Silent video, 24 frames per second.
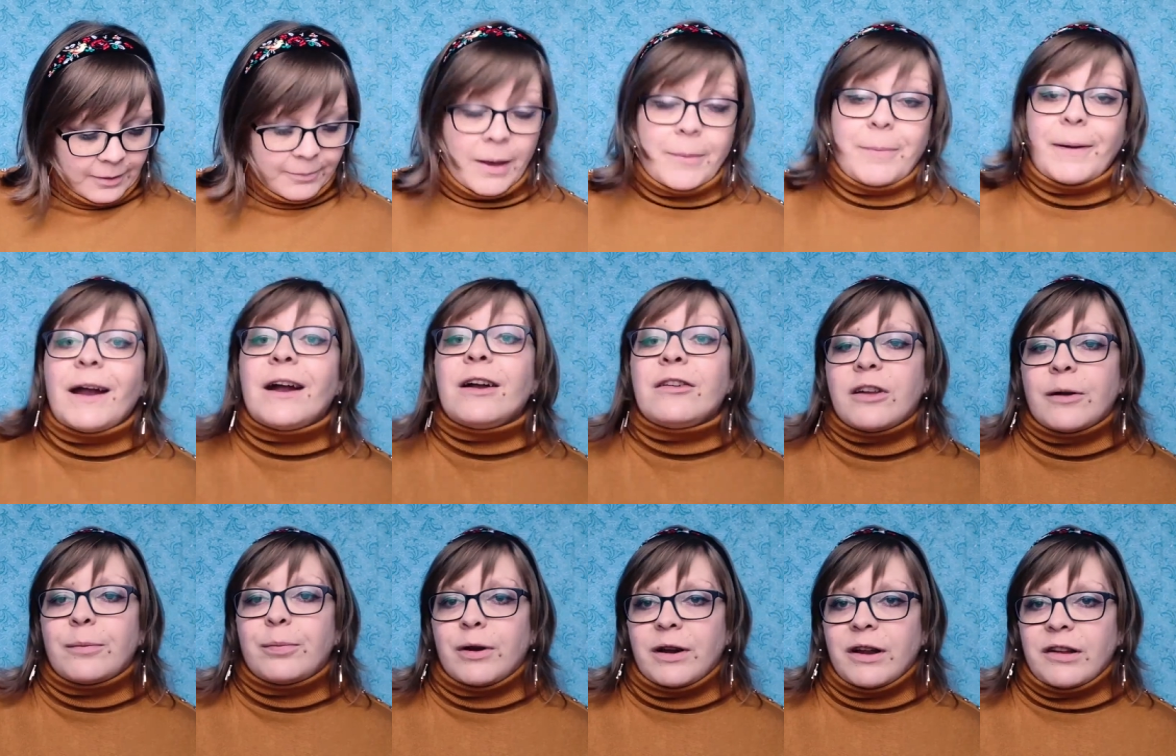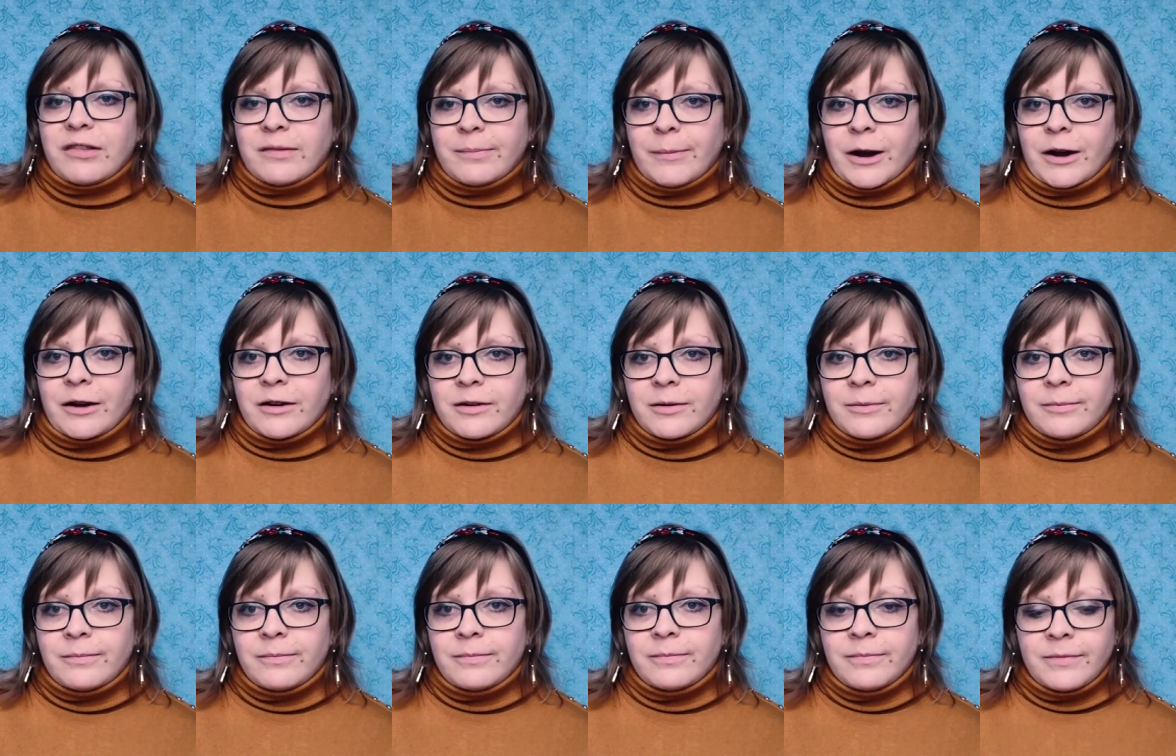My parents are pretty
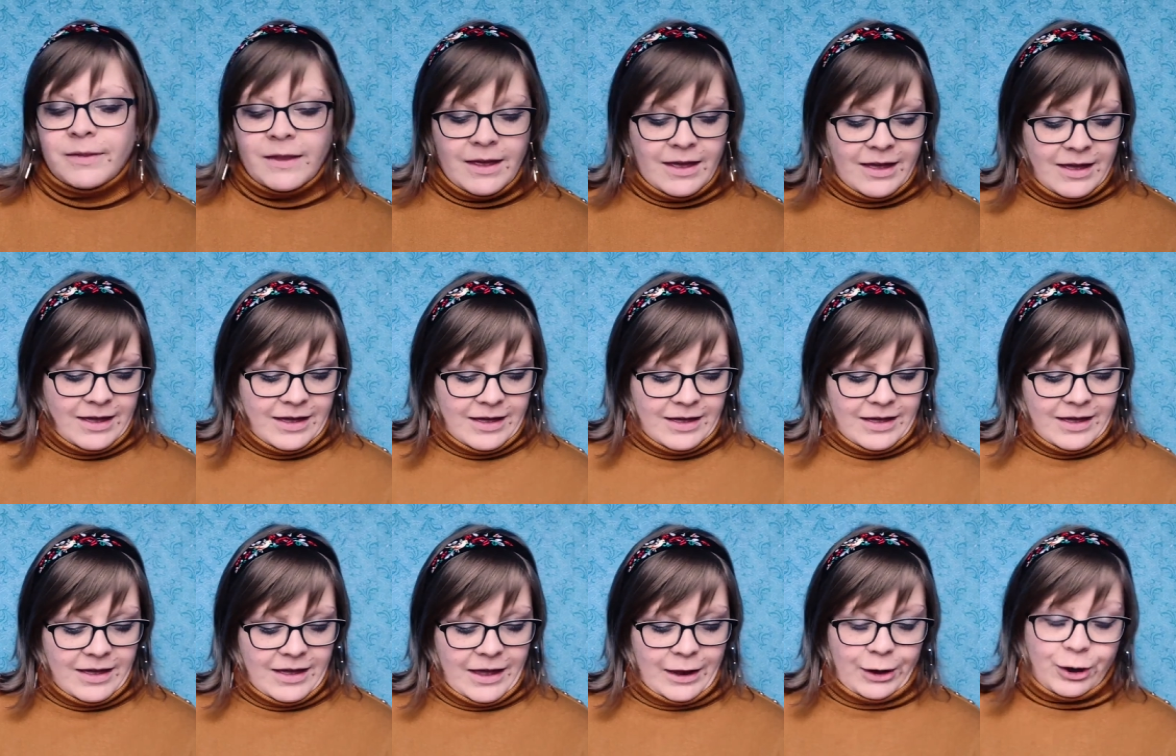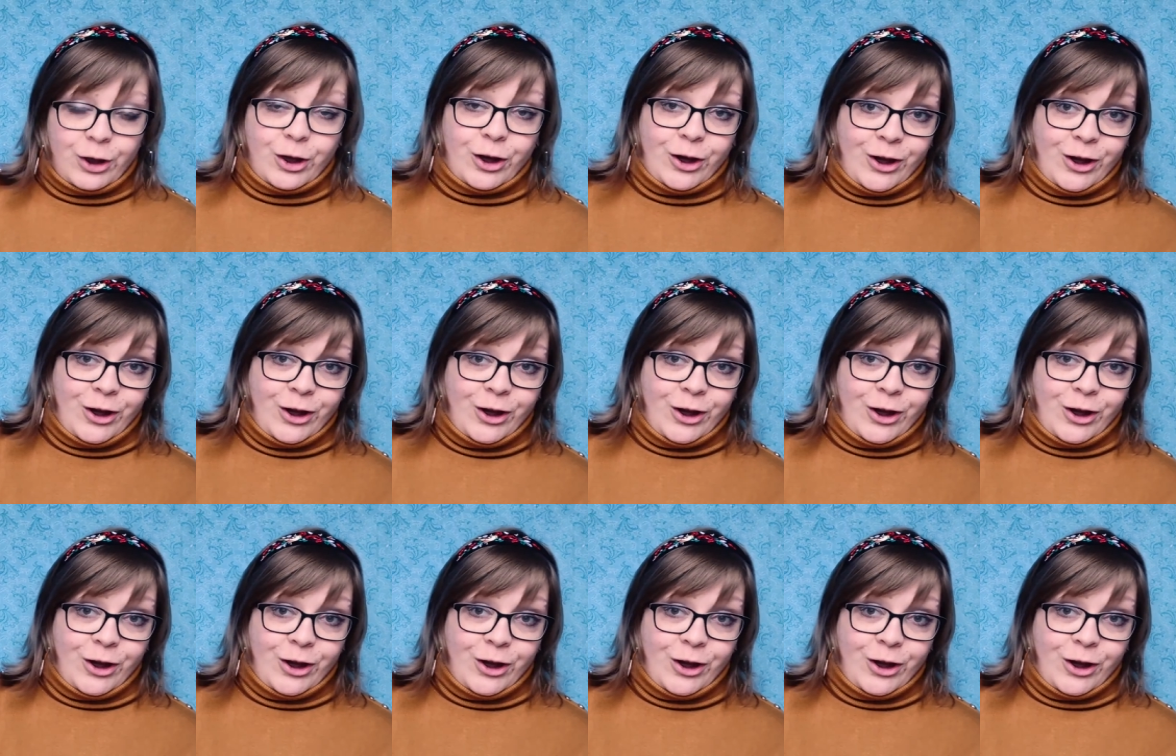smart and